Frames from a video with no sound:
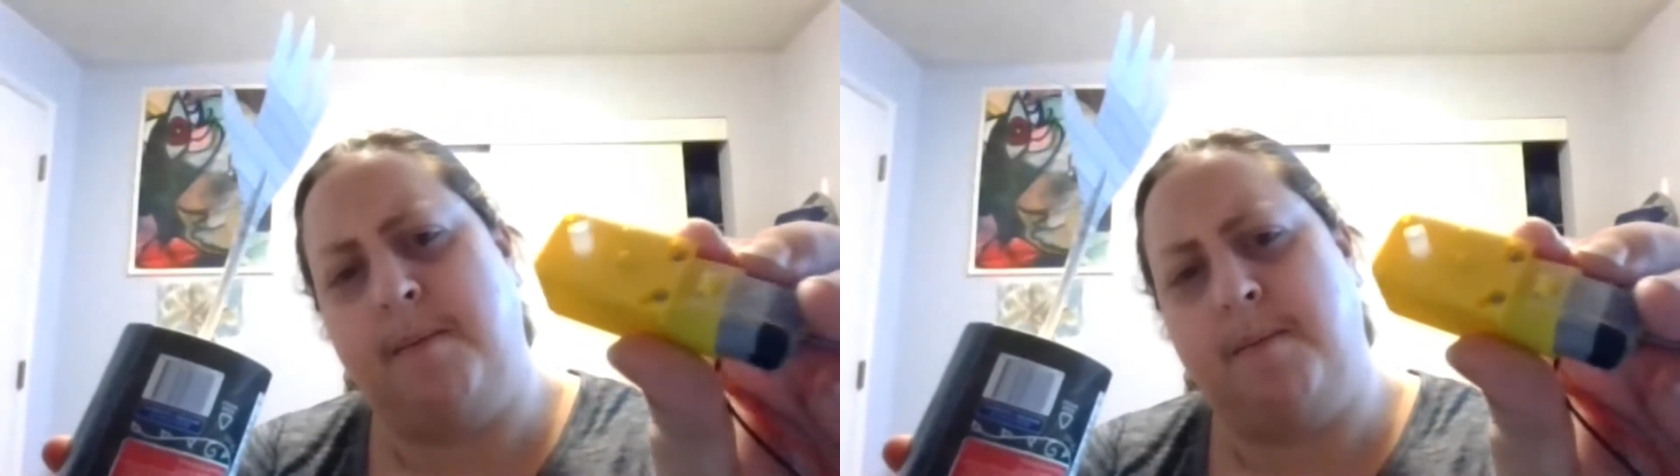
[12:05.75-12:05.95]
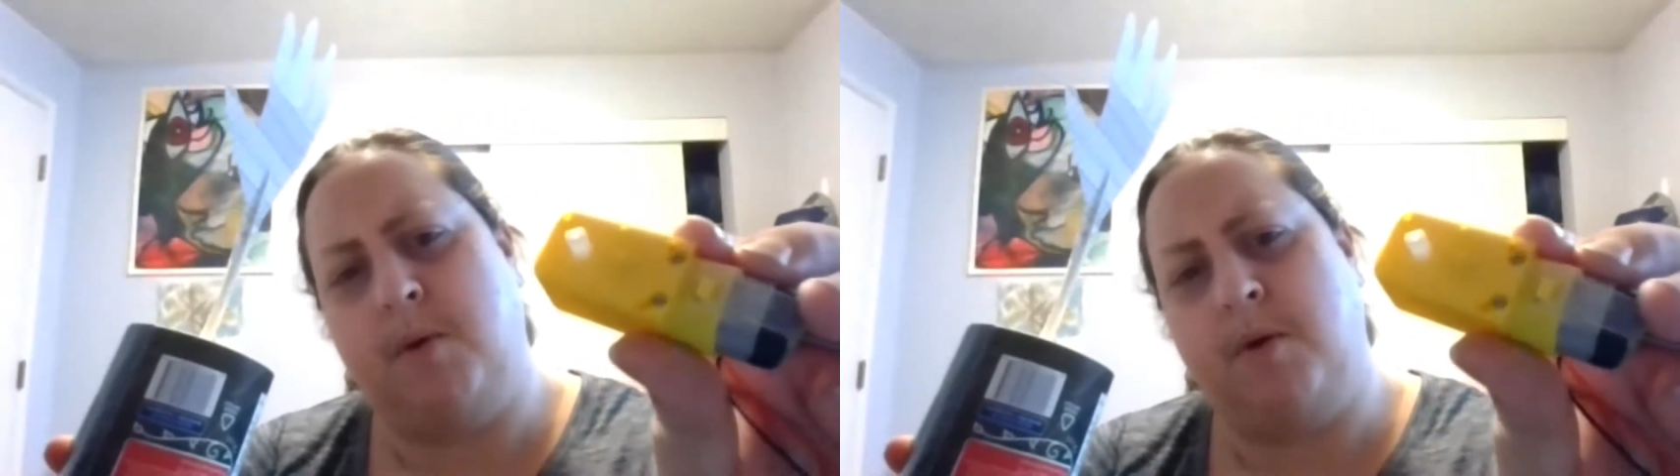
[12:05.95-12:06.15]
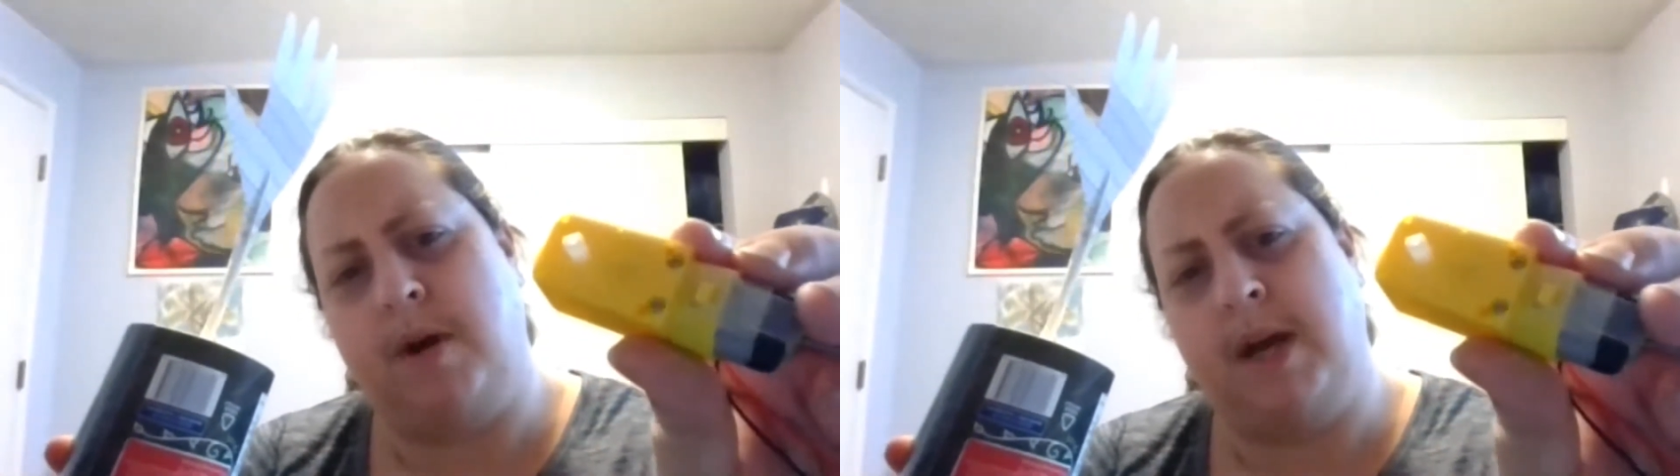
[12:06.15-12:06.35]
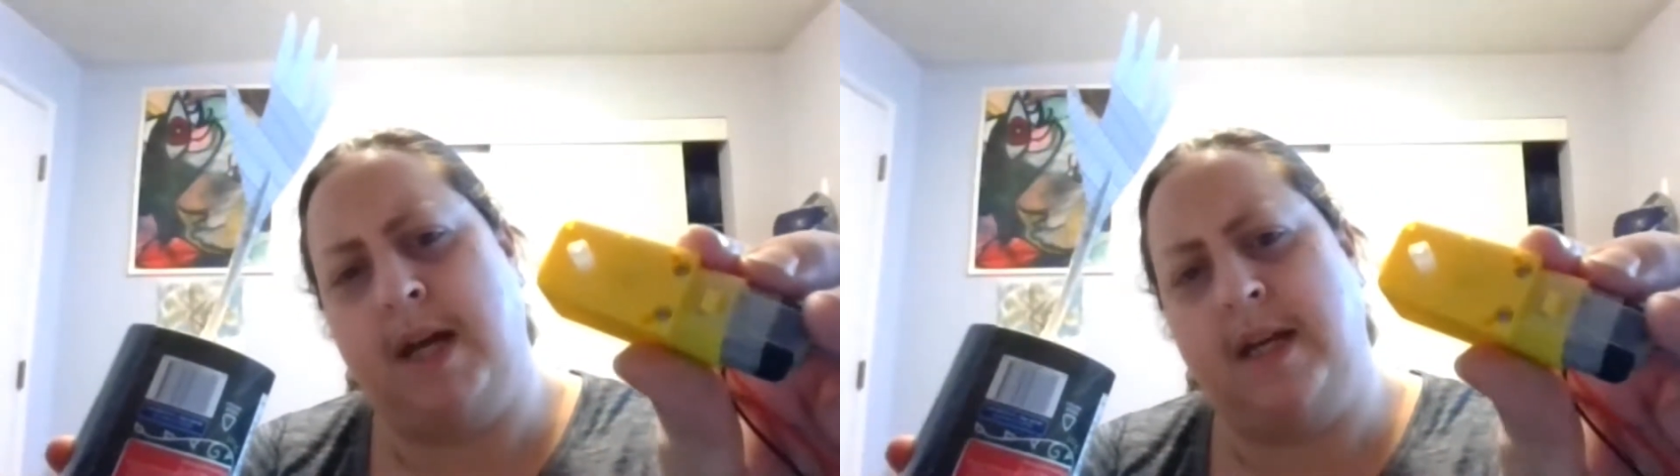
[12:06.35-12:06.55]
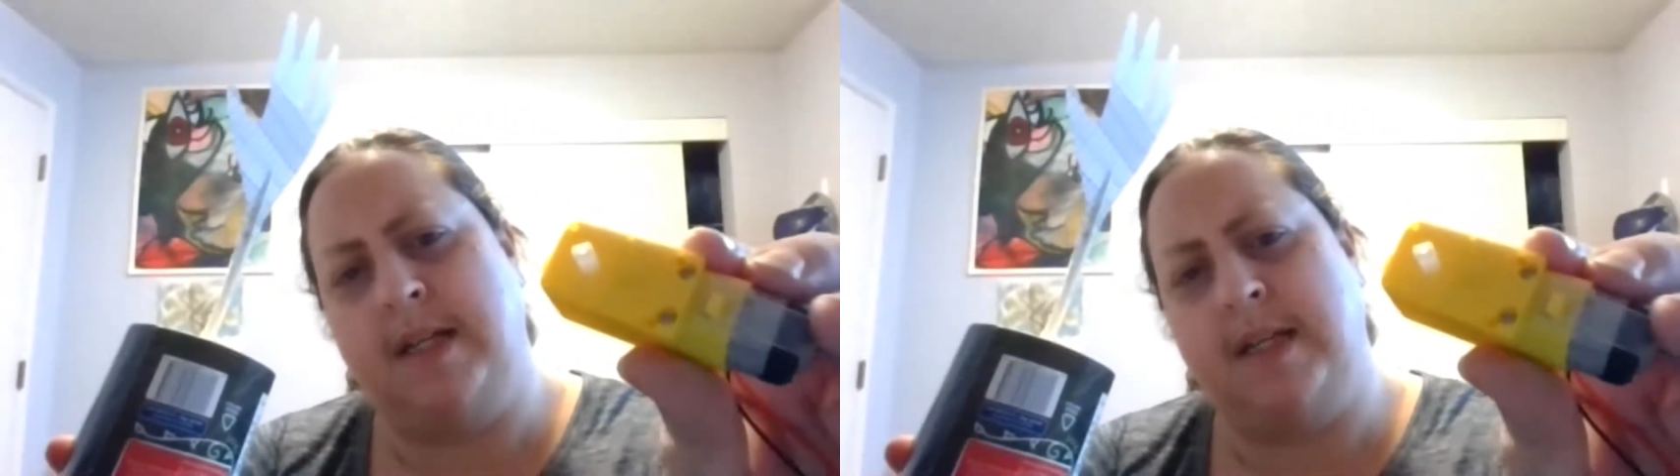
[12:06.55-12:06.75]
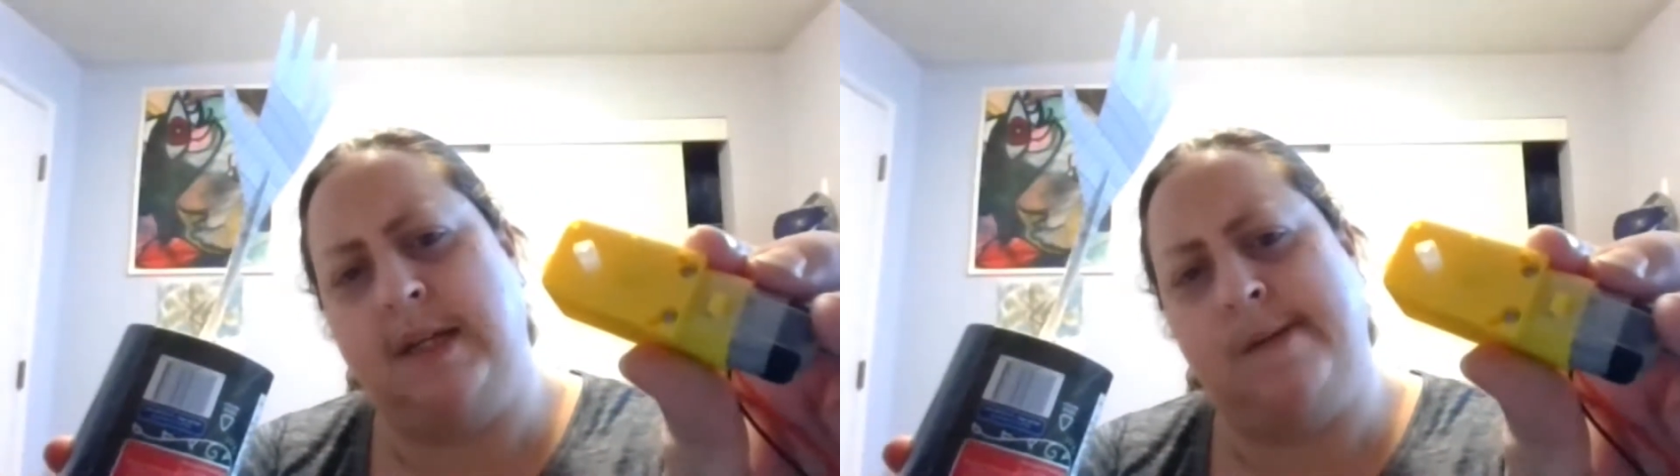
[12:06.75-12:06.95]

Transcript: motor end.